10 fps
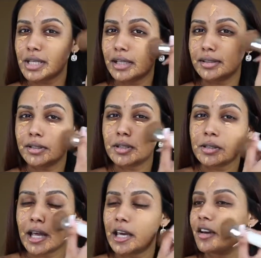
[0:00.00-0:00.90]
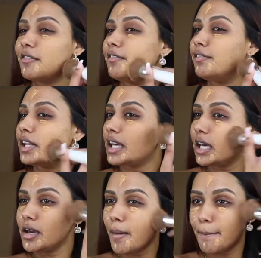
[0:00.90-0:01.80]
like little like
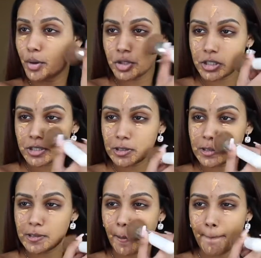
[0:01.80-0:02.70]
flicking motions